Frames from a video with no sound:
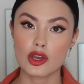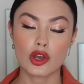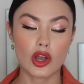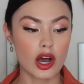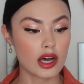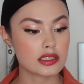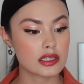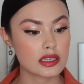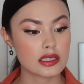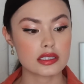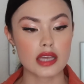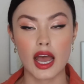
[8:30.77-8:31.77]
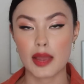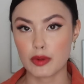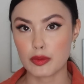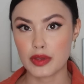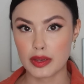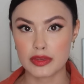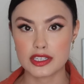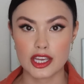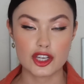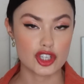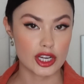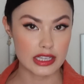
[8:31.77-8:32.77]
causes
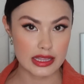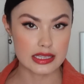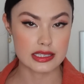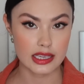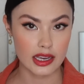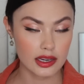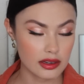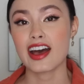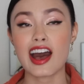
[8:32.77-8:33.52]
hyperpigmentation in the skin.